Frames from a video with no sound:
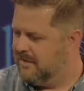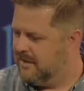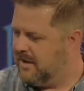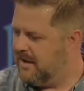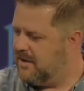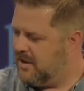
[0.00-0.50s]

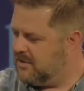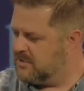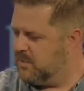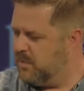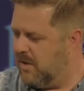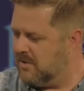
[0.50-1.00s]
Here,
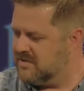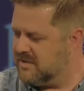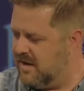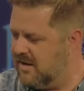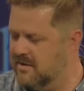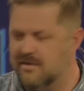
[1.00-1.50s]
here's what Paul's
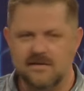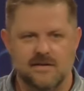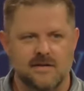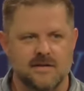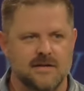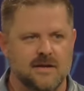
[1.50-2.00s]
saying.
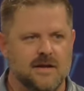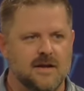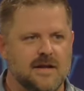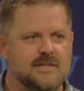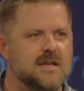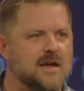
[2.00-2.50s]

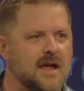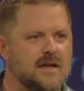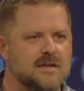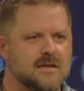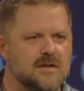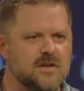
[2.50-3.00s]
He's saying,
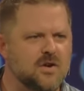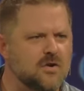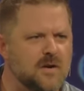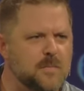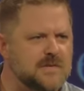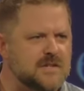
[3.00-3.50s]
hey,
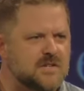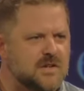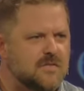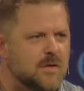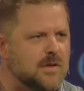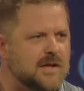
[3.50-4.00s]
you're in a
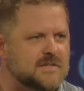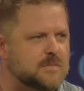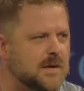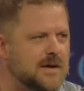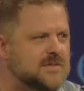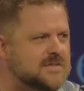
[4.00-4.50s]
position of lowliness,
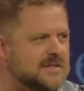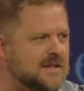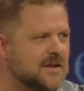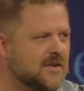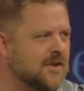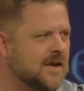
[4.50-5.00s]
but here's the
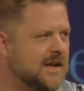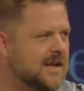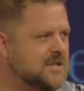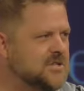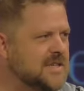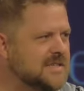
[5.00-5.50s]
deal
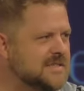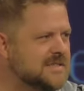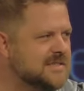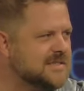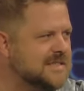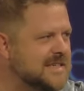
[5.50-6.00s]

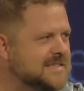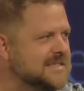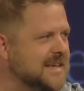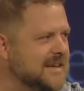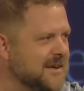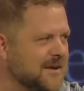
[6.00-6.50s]
Jesus is
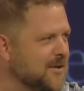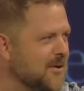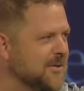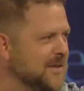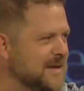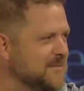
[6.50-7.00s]
CC'd on
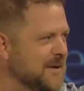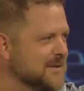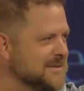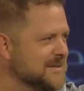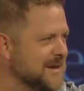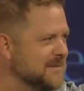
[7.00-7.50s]
all the
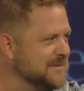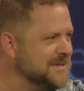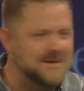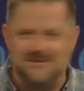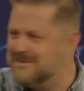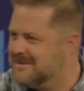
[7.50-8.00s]
emails that come to you.